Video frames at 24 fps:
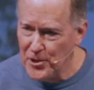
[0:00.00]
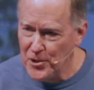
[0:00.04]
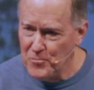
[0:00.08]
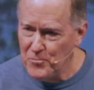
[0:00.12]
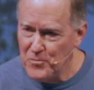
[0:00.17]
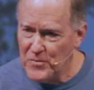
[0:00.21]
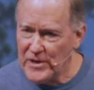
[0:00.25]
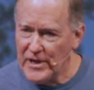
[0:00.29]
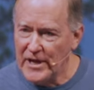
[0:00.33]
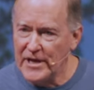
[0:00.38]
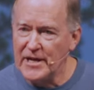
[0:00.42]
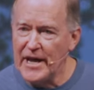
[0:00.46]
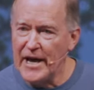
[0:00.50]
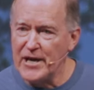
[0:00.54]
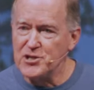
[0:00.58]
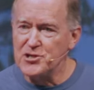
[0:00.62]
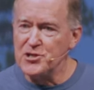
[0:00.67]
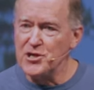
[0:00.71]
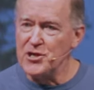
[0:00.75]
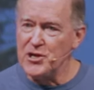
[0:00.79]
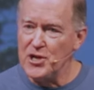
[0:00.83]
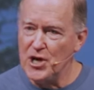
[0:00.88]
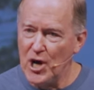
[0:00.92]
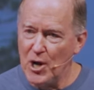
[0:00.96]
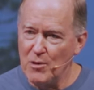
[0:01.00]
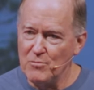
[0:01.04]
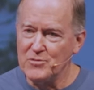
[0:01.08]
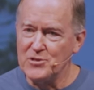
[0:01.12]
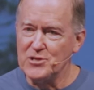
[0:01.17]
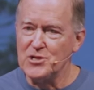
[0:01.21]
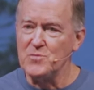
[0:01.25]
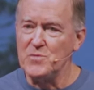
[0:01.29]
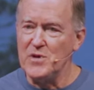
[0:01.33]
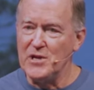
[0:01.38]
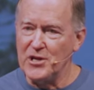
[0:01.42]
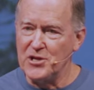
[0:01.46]
It actually helped
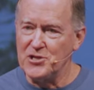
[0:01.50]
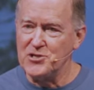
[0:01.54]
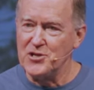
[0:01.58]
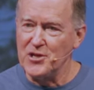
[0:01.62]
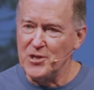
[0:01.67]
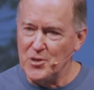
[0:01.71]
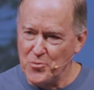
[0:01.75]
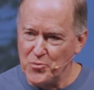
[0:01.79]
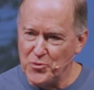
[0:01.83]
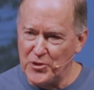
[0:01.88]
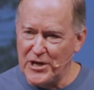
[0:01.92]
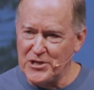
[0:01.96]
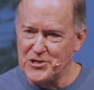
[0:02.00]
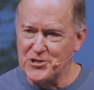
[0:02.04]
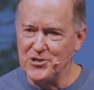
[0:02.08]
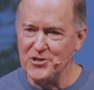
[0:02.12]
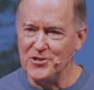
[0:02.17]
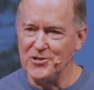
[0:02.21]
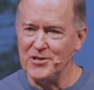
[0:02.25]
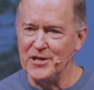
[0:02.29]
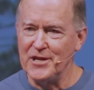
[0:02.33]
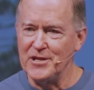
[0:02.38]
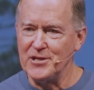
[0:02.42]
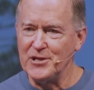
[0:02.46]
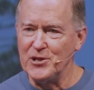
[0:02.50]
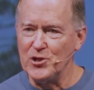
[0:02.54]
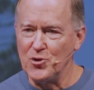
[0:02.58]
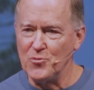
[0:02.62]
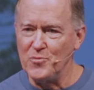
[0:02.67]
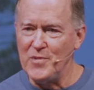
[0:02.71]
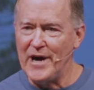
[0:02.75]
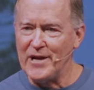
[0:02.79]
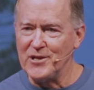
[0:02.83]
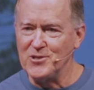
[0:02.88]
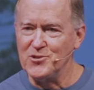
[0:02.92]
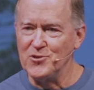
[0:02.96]
diminish the depression and get her
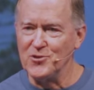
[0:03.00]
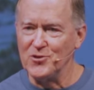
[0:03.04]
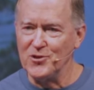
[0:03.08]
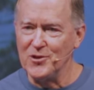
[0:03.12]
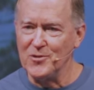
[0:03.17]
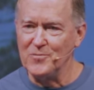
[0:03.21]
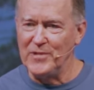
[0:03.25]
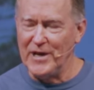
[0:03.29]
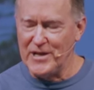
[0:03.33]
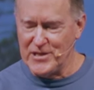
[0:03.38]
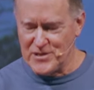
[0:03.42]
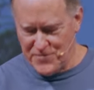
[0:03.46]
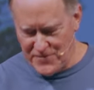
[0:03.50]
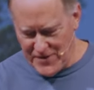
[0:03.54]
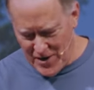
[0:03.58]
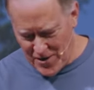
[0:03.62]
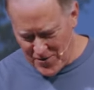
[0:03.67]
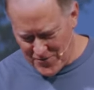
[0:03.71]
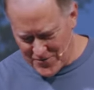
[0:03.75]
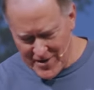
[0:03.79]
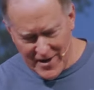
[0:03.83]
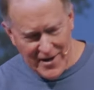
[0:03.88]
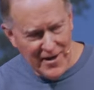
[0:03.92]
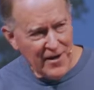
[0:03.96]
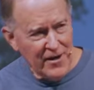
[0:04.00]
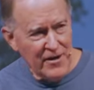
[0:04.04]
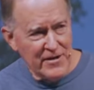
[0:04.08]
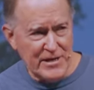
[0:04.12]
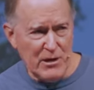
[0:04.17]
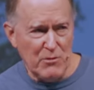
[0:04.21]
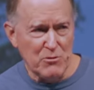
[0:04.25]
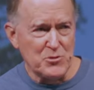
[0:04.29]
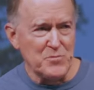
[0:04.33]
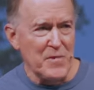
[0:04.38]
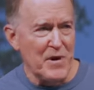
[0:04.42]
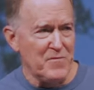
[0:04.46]
back to a good place of health. So that
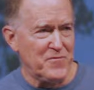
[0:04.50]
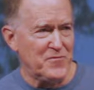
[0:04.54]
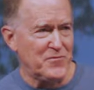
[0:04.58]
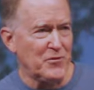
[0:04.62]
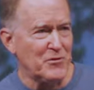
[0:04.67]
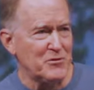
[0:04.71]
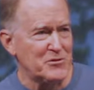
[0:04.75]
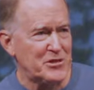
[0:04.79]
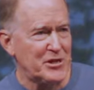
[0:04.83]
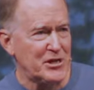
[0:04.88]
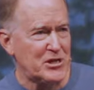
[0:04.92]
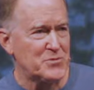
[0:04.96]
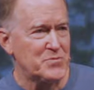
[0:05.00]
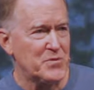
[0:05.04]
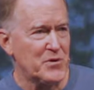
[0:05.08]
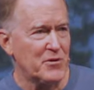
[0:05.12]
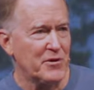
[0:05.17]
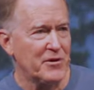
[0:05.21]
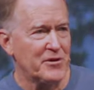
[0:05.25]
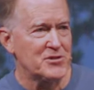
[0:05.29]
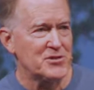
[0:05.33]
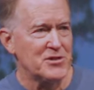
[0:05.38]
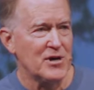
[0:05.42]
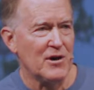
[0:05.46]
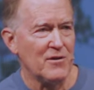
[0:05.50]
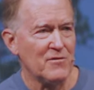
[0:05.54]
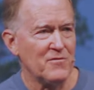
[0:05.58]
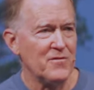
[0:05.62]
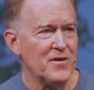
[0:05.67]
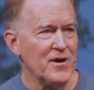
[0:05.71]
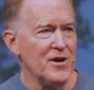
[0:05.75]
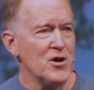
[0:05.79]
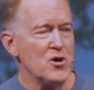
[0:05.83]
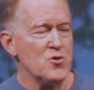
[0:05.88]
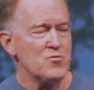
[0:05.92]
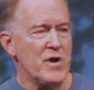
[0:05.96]
was my first experience of
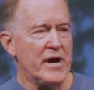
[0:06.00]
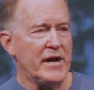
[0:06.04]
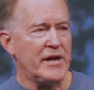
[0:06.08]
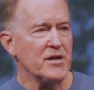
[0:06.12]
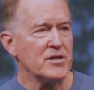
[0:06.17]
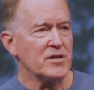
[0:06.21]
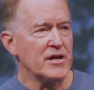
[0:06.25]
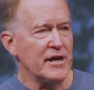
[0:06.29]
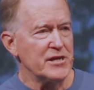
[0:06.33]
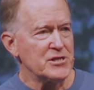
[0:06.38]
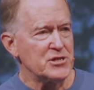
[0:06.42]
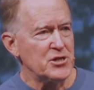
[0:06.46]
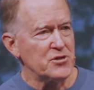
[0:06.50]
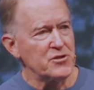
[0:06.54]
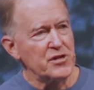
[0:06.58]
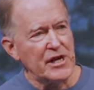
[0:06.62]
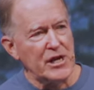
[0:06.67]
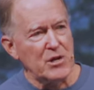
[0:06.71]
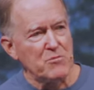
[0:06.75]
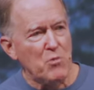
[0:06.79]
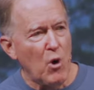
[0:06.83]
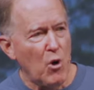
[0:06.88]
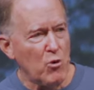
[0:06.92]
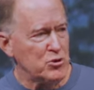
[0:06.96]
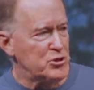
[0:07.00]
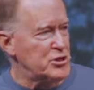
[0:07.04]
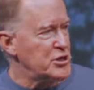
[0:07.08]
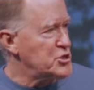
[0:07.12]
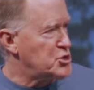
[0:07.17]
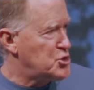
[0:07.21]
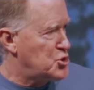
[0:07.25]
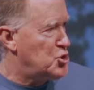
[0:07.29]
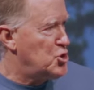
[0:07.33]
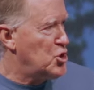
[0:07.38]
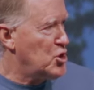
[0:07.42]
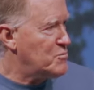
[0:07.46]
recognizing that emotions
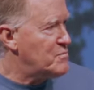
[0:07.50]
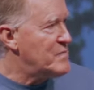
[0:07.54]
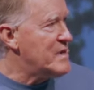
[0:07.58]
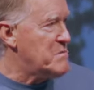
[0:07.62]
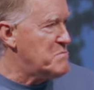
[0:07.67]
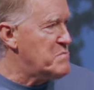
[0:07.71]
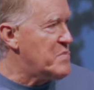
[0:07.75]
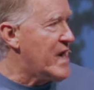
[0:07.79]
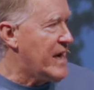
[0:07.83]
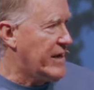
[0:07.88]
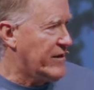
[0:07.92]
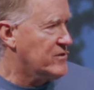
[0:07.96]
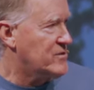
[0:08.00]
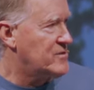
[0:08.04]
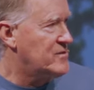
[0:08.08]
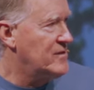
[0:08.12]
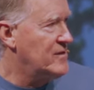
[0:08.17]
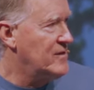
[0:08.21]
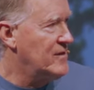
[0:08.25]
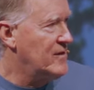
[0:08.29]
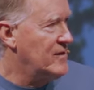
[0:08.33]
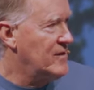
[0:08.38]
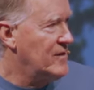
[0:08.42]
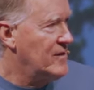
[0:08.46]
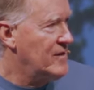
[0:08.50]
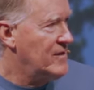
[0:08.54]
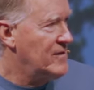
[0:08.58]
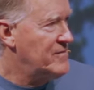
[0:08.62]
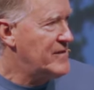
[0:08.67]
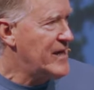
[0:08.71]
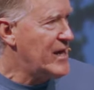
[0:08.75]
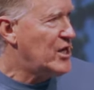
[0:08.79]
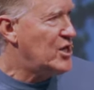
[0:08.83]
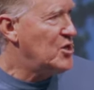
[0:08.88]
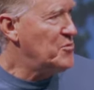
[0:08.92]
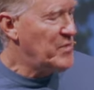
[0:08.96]
could be bent,
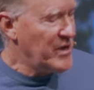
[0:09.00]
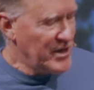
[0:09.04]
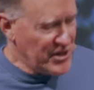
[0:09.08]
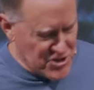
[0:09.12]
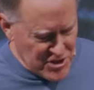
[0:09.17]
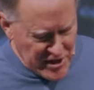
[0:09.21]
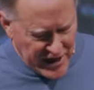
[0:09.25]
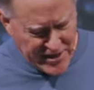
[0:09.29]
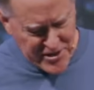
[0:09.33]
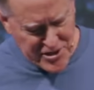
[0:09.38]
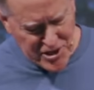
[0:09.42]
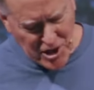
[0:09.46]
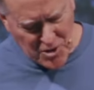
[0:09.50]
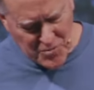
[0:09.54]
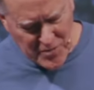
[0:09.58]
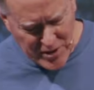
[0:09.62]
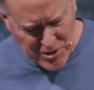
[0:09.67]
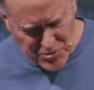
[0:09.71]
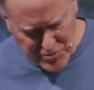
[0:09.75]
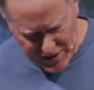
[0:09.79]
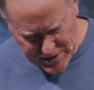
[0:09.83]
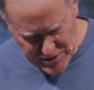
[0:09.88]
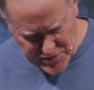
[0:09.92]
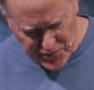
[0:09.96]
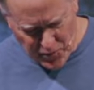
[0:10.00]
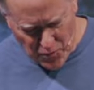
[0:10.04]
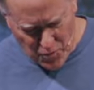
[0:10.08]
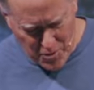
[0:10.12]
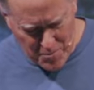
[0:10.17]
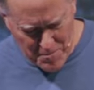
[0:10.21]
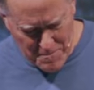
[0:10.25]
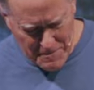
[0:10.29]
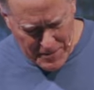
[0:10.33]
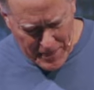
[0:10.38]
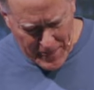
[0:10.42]
they could be changed, they could be transformed.